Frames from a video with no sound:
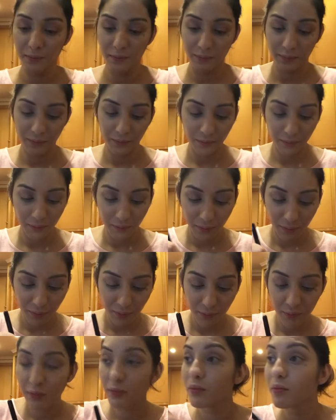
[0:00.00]
with the
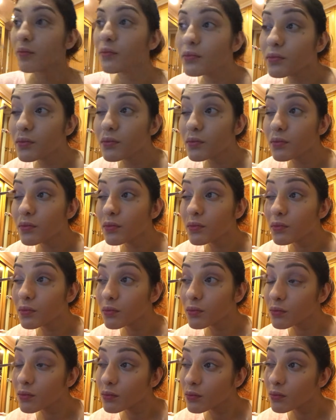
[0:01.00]
shade
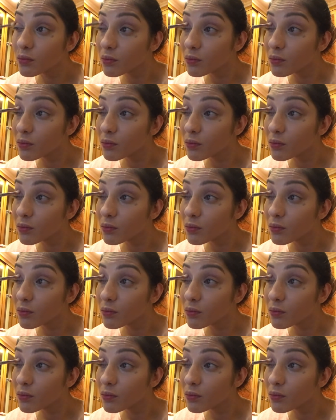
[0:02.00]
Newer,